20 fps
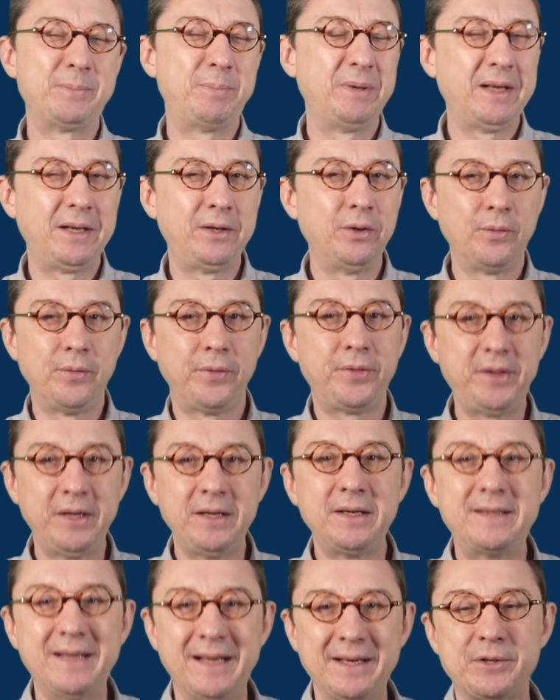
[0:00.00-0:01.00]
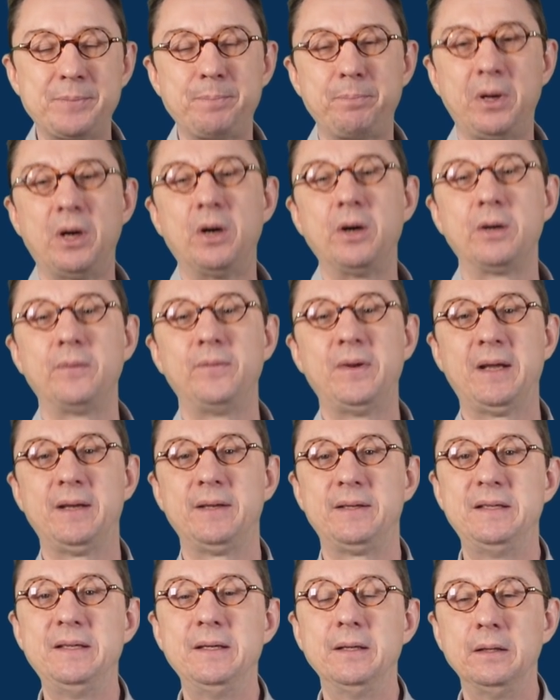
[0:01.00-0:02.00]
But I don't think that's part of
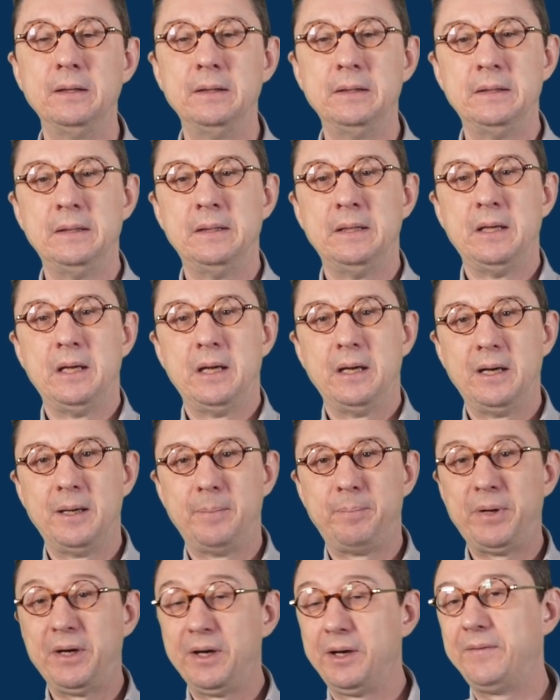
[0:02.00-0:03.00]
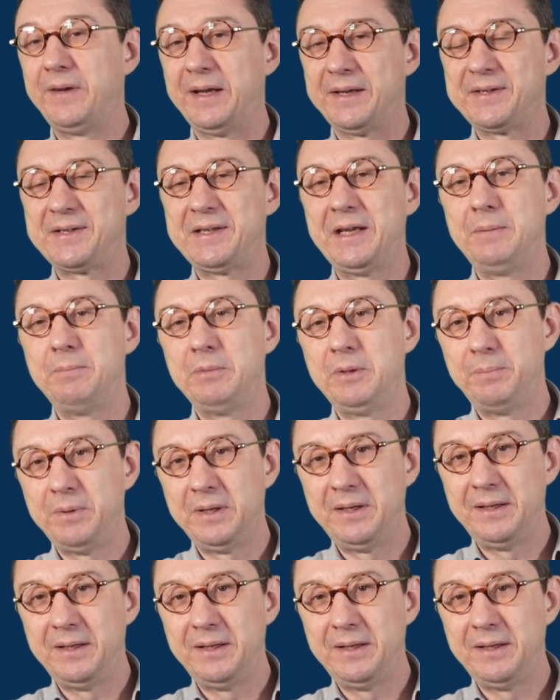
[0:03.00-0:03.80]
that deal, part of that statement, but